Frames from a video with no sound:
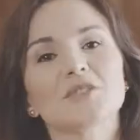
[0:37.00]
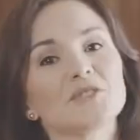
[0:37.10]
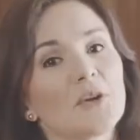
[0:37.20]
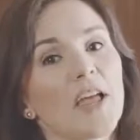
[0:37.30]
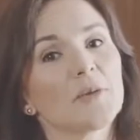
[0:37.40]

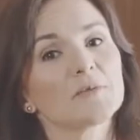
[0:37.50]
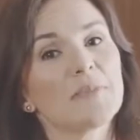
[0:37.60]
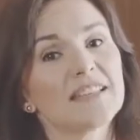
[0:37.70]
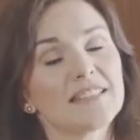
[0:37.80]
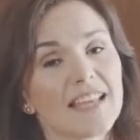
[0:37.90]
also helps
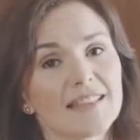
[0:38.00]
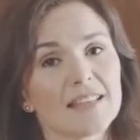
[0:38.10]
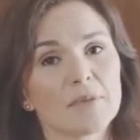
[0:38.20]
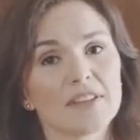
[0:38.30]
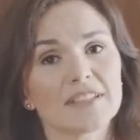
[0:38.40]
maintain
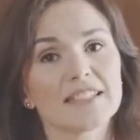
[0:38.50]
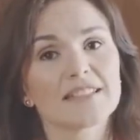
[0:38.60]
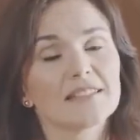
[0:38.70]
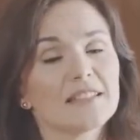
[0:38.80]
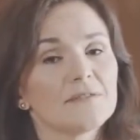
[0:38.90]
the ability
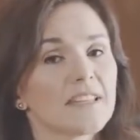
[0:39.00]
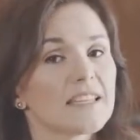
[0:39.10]
to live